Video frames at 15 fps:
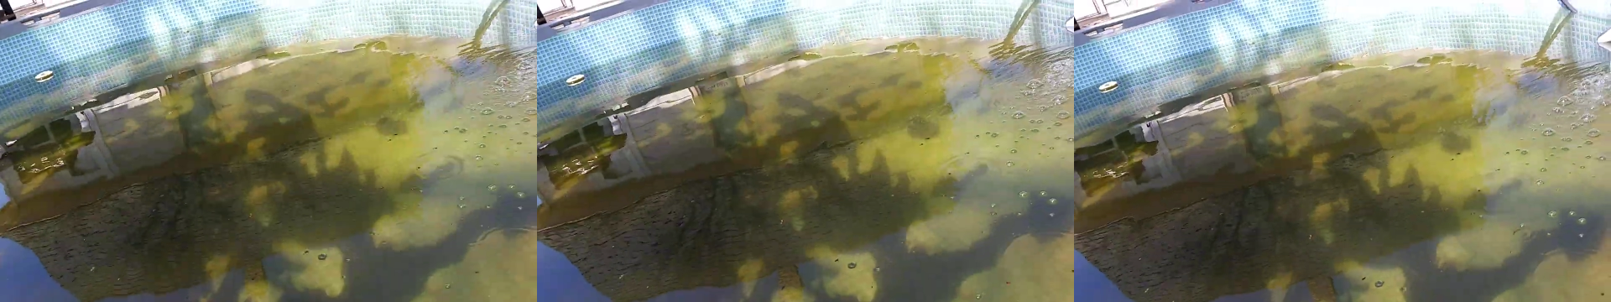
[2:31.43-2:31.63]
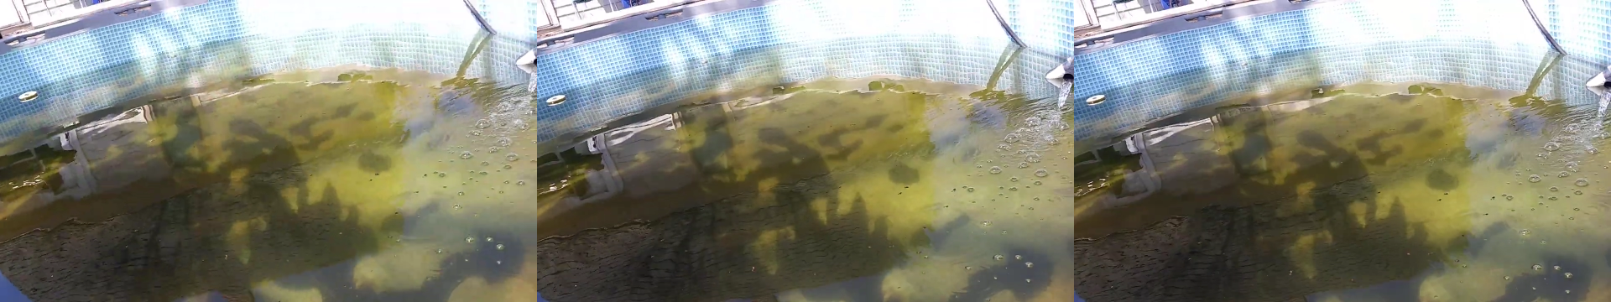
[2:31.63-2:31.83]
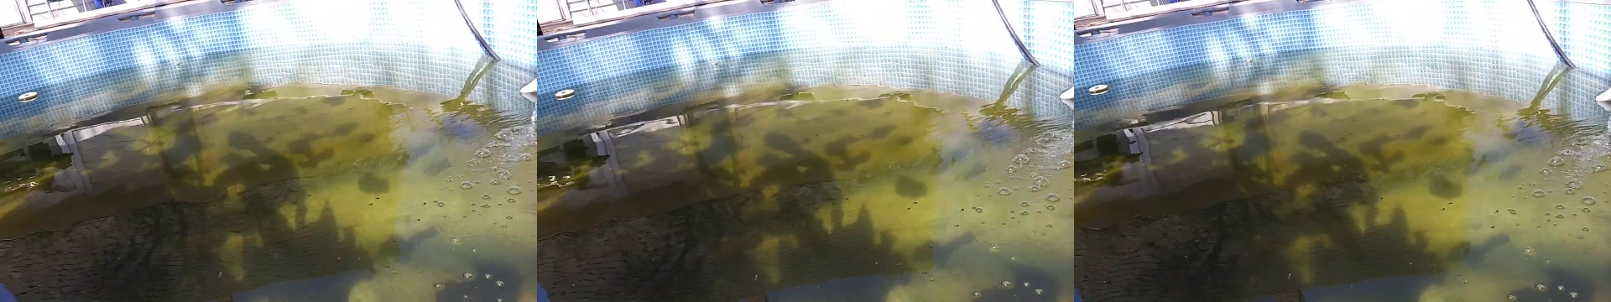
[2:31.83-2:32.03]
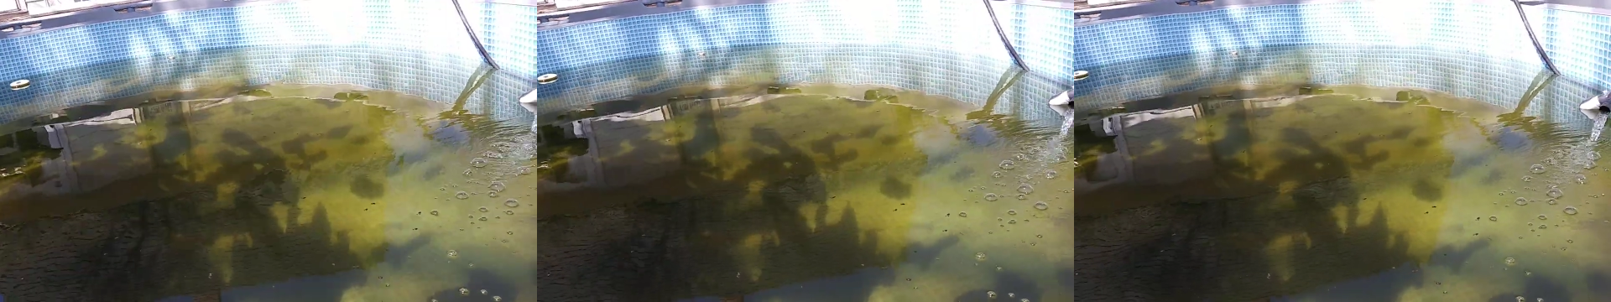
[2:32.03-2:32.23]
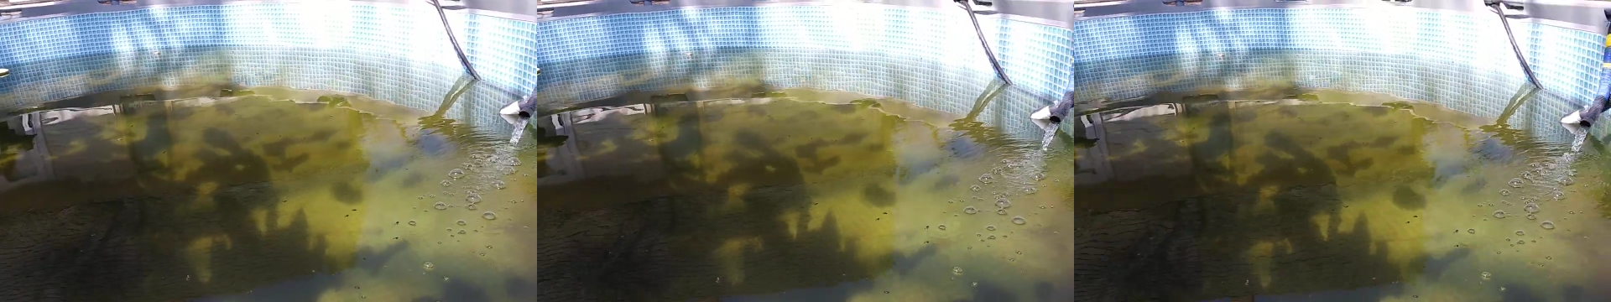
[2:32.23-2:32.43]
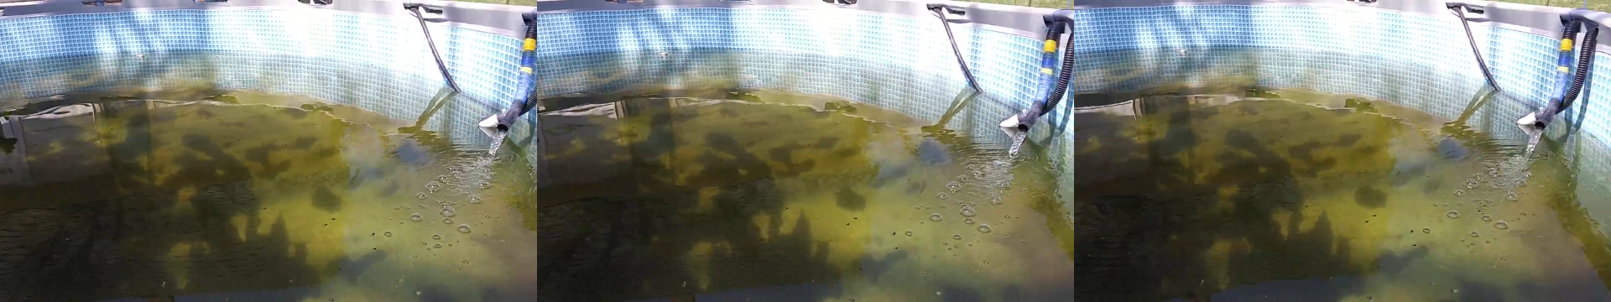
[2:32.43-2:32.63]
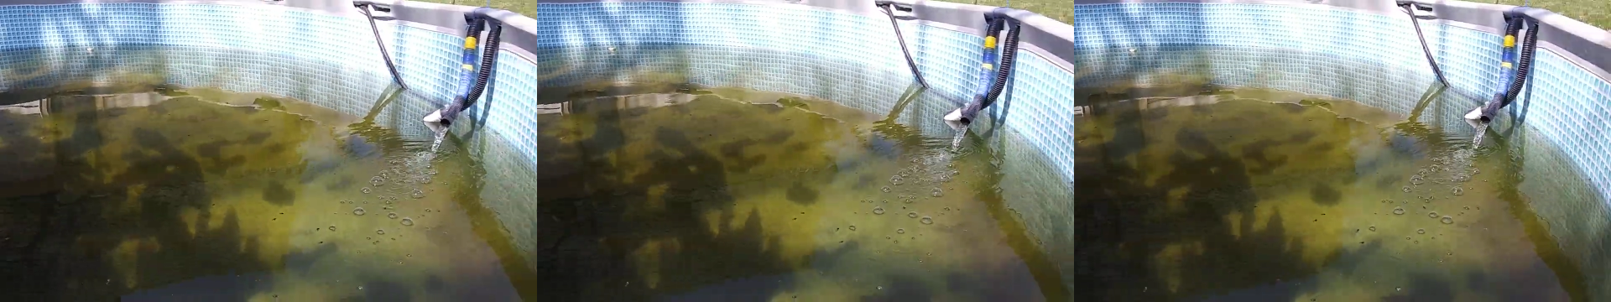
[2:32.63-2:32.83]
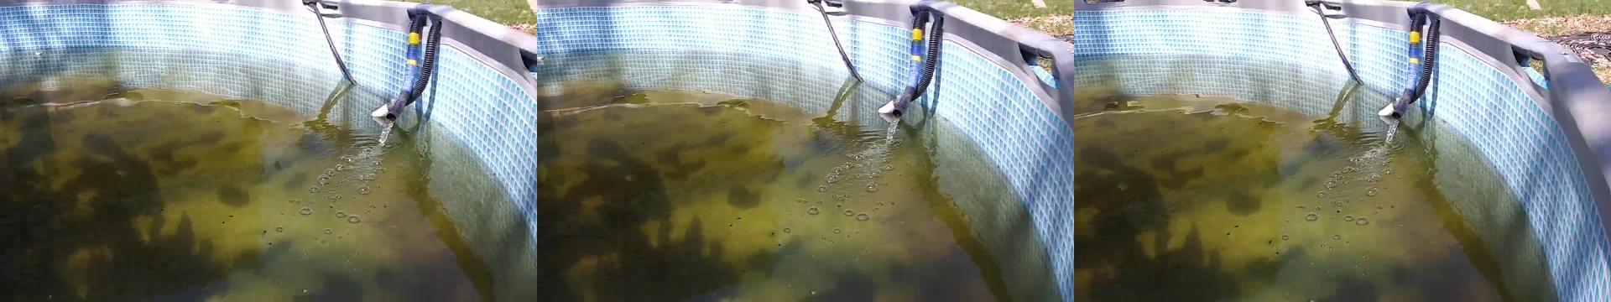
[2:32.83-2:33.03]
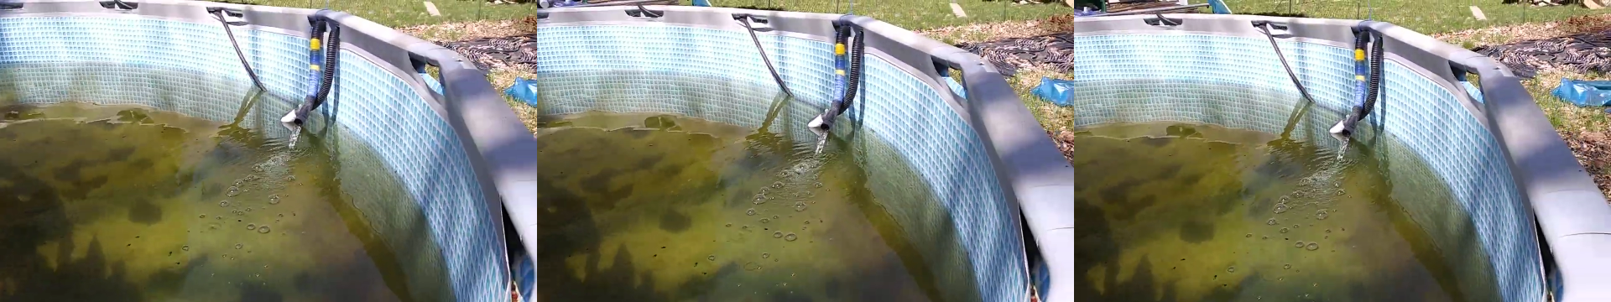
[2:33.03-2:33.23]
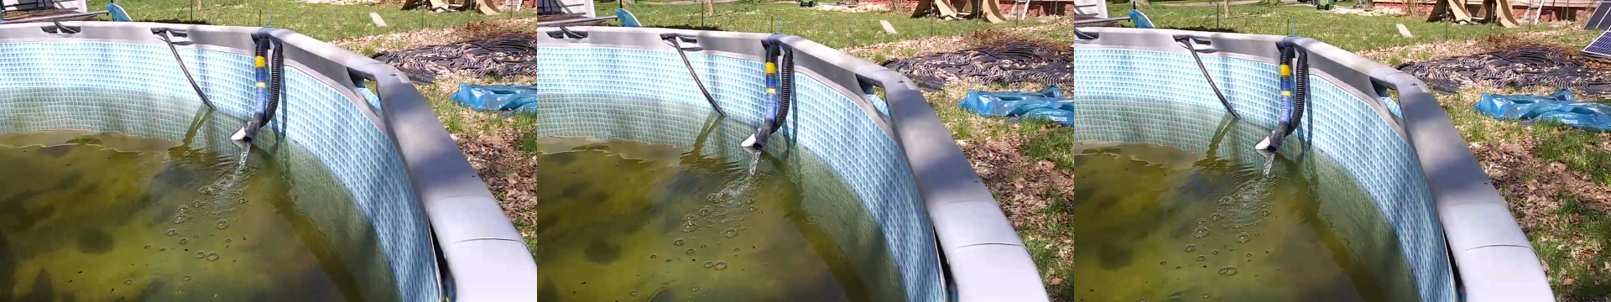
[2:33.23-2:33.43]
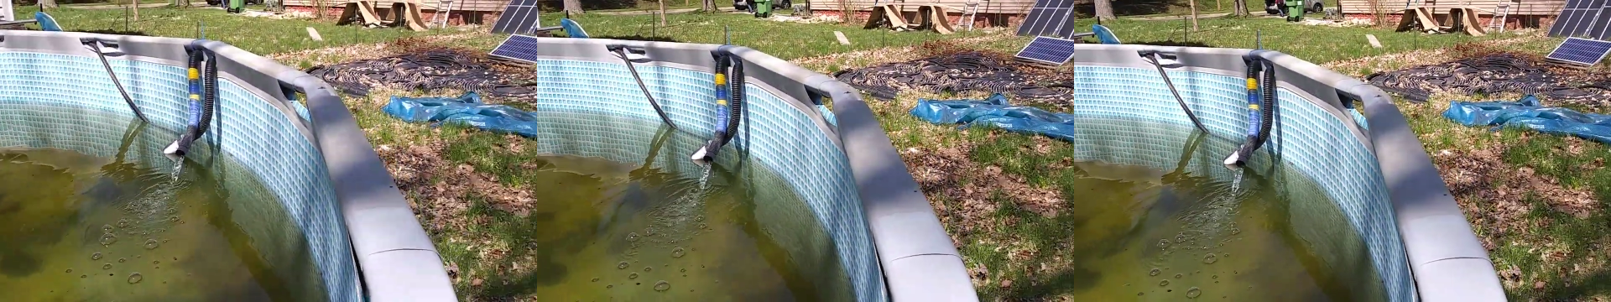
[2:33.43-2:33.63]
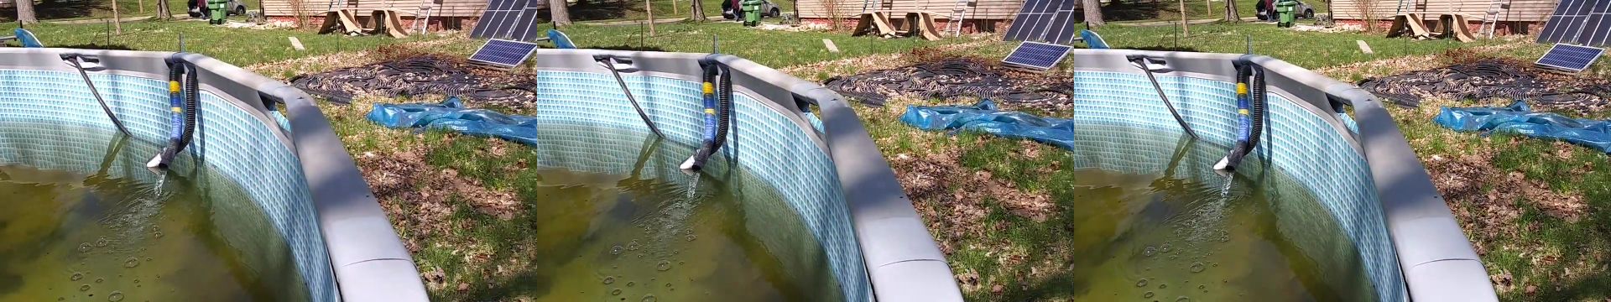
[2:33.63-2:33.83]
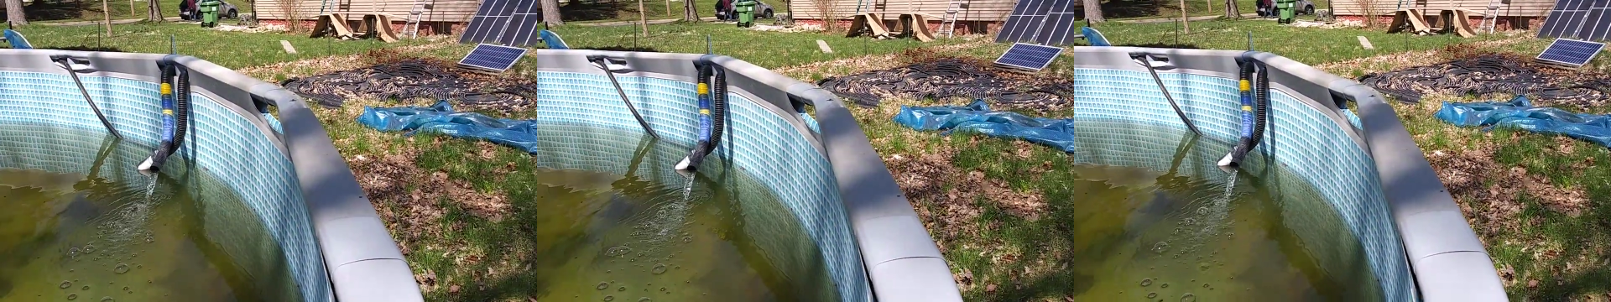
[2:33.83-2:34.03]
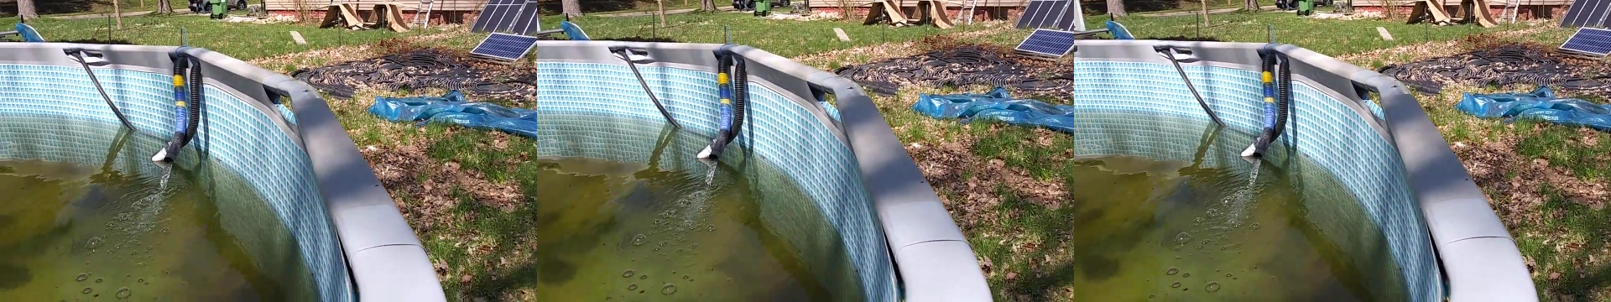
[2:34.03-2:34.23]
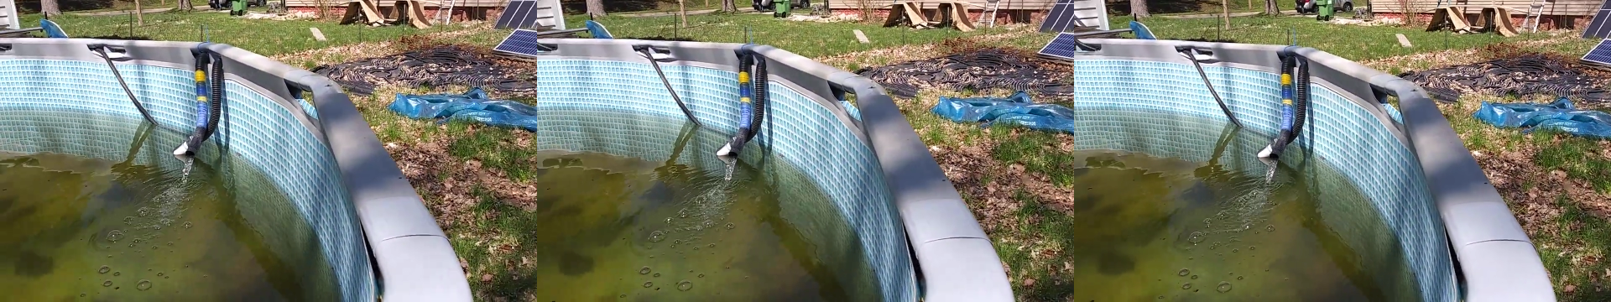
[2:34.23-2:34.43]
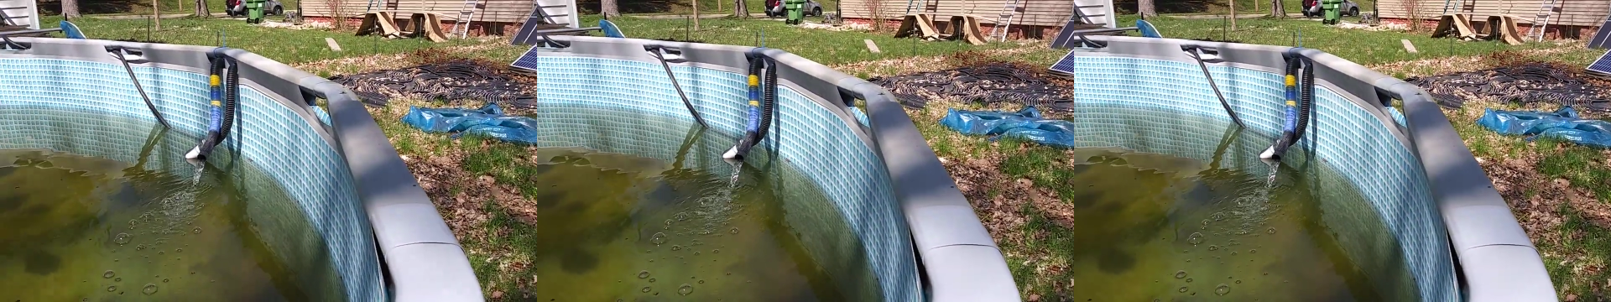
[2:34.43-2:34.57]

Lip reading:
Nobody's mouth can be seen.